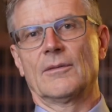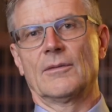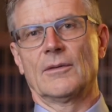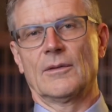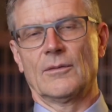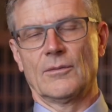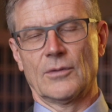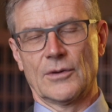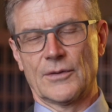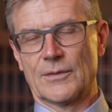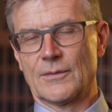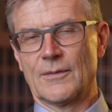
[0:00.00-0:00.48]

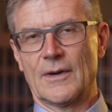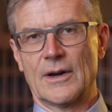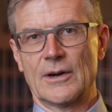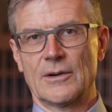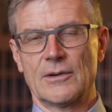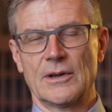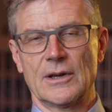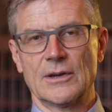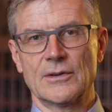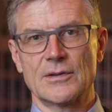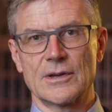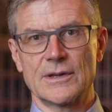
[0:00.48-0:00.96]
was
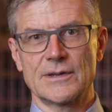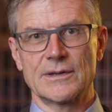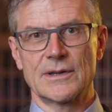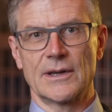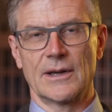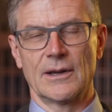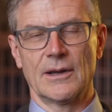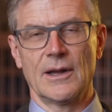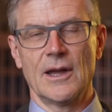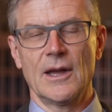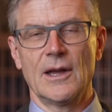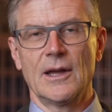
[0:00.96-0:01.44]
very
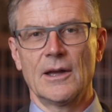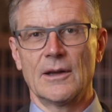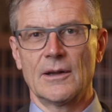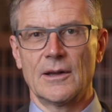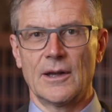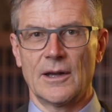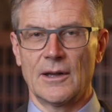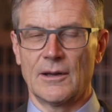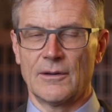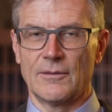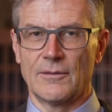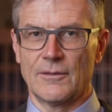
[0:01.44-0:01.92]
interesting.
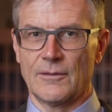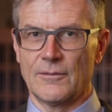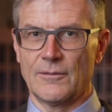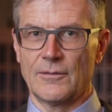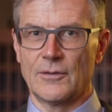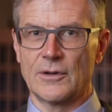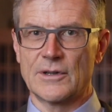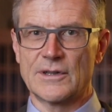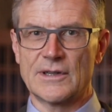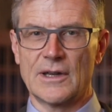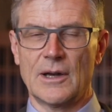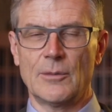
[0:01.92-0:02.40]
And for
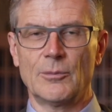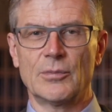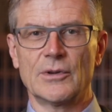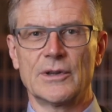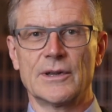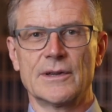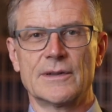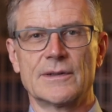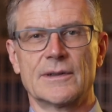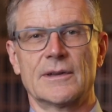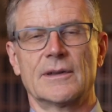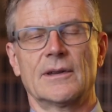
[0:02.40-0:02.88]
example,
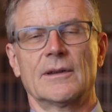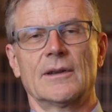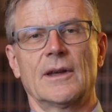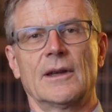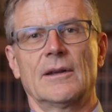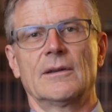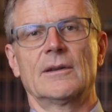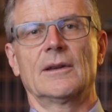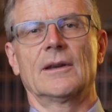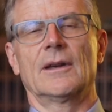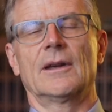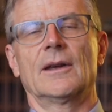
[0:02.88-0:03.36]
it
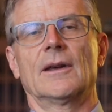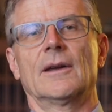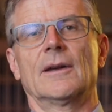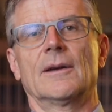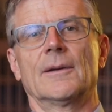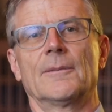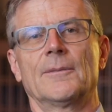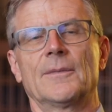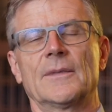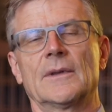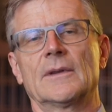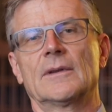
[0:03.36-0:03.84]

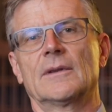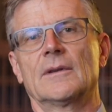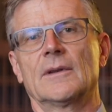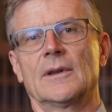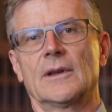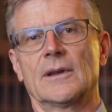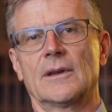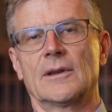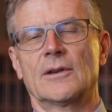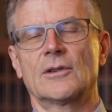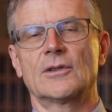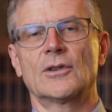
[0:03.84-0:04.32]

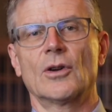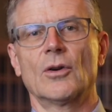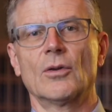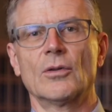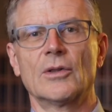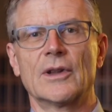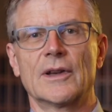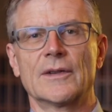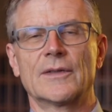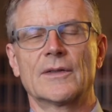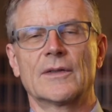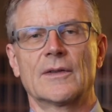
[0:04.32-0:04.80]

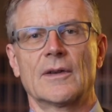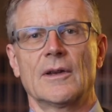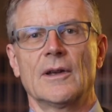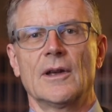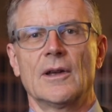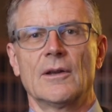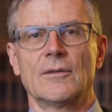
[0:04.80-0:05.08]
told us